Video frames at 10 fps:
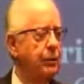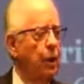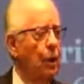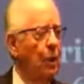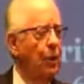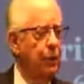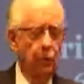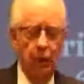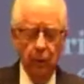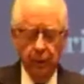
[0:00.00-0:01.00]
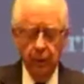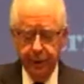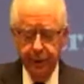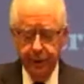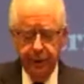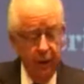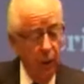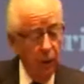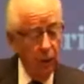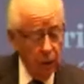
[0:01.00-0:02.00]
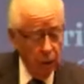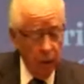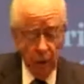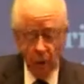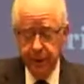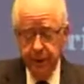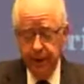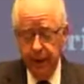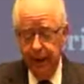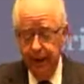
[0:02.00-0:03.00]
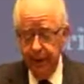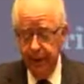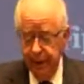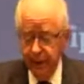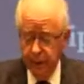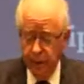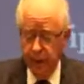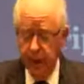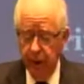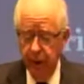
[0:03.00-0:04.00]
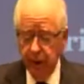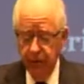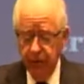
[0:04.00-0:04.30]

regard to what we will see, or what the world will see in the last days of the tribulation.